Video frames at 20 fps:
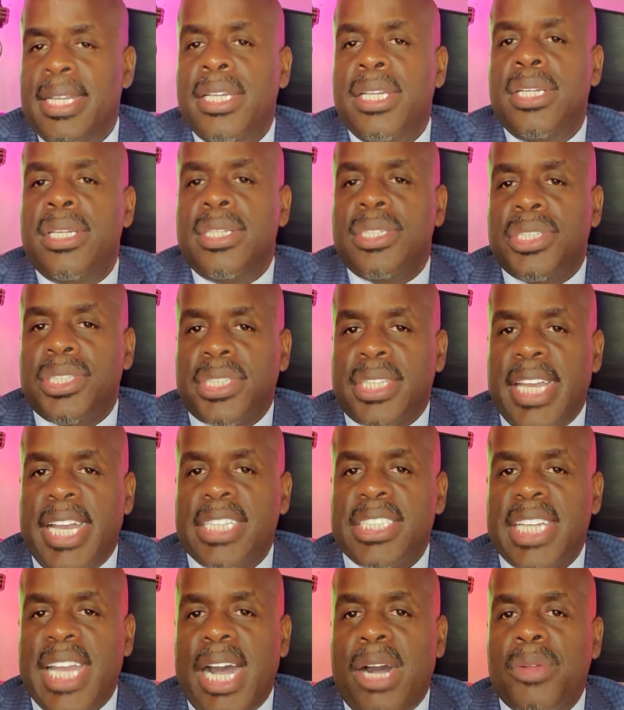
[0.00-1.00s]

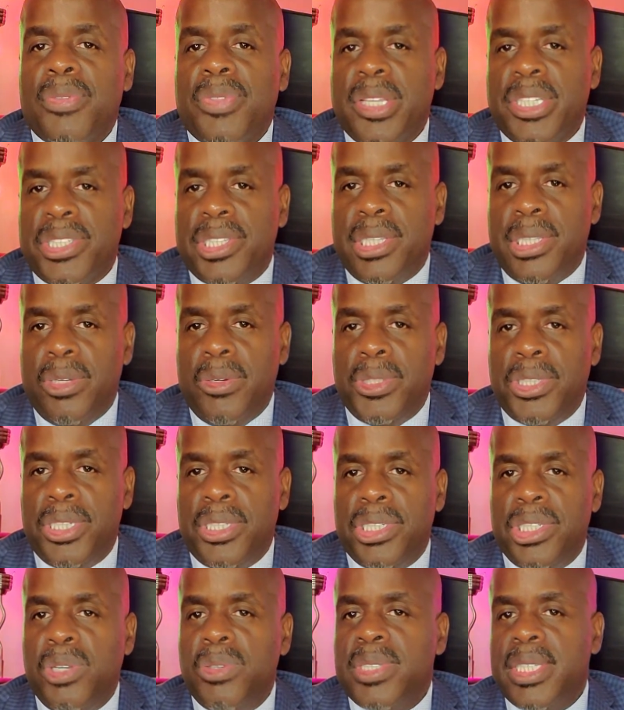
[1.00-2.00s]
Sketch out the solution
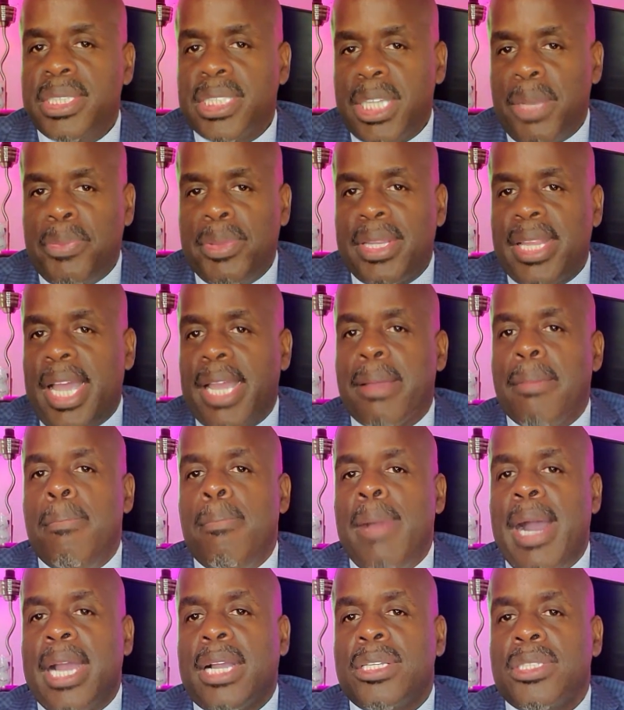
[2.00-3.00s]
using something like
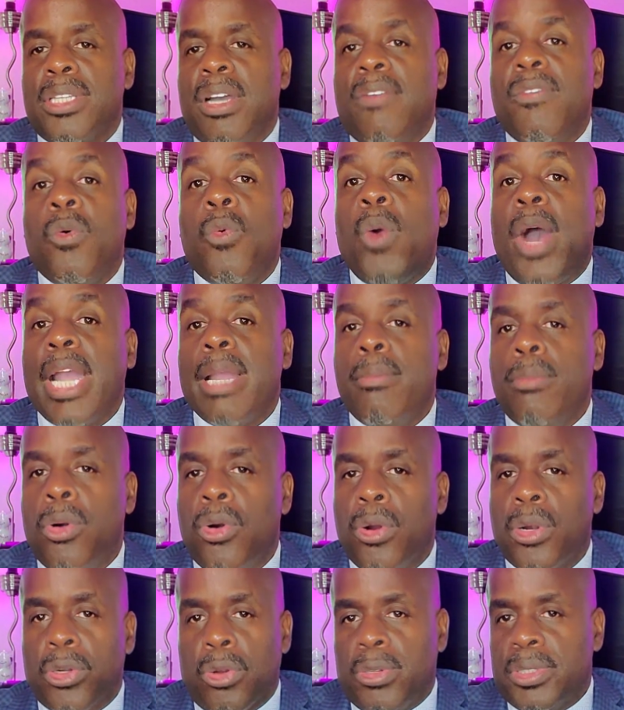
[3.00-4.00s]
Microsoft
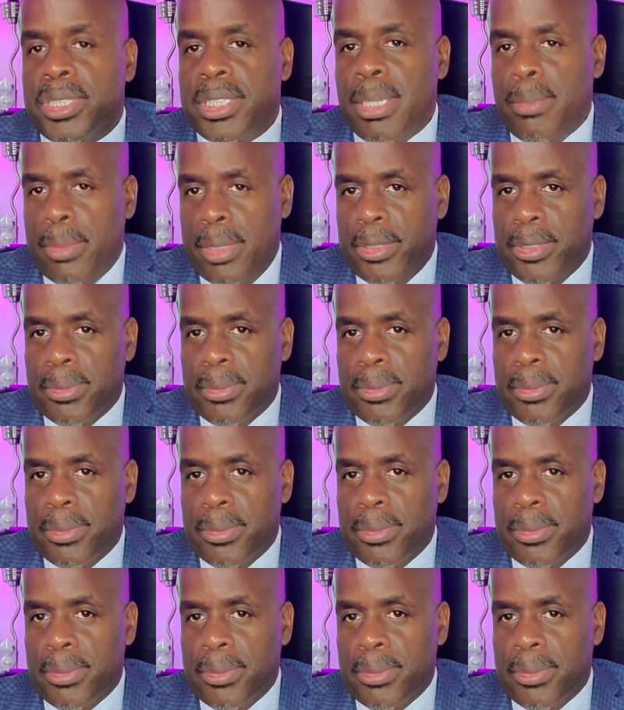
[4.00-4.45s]
Whiteboard or similar.